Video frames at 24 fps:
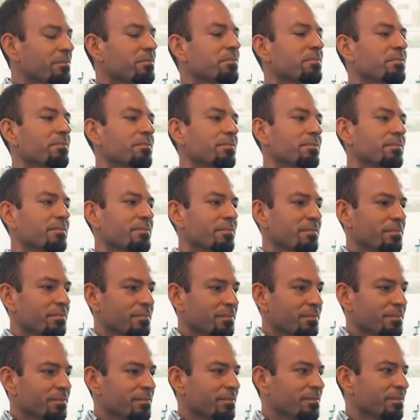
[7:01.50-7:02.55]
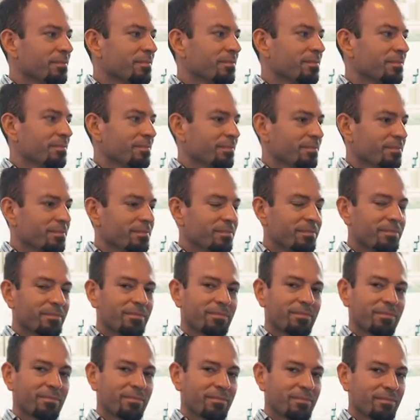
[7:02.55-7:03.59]

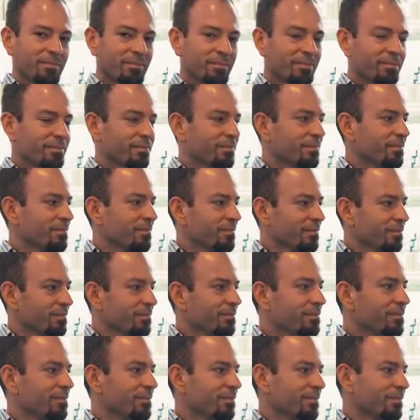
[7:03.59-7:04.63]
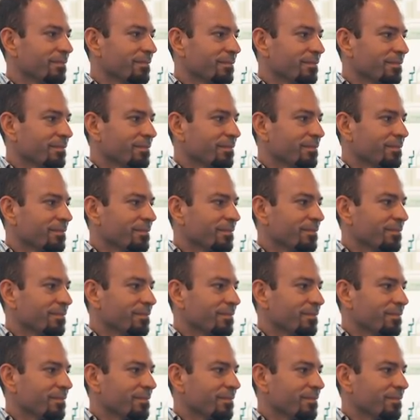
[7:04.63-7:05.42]
This person isn't speaking.